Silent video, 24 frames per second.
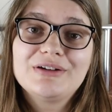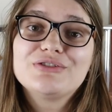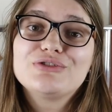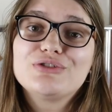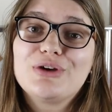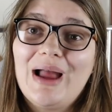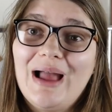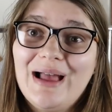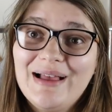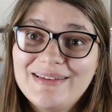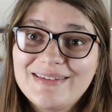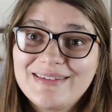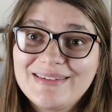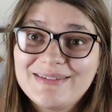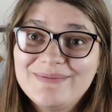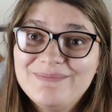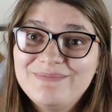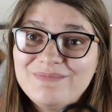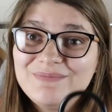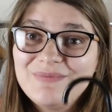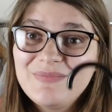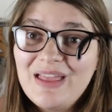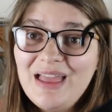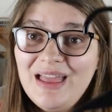dress.
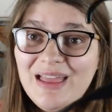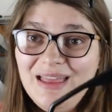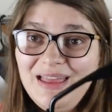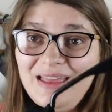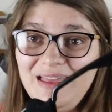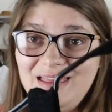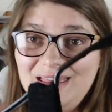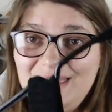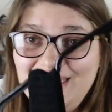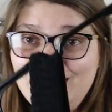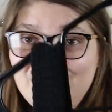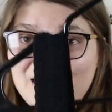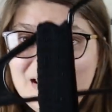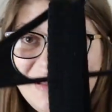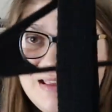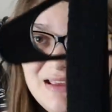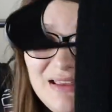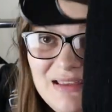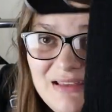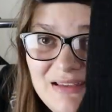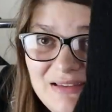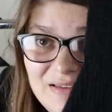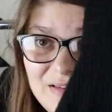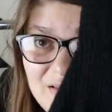It
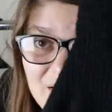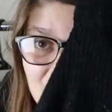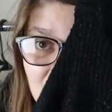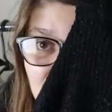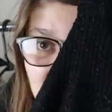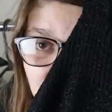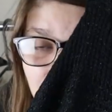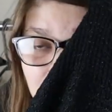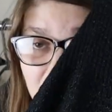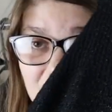is this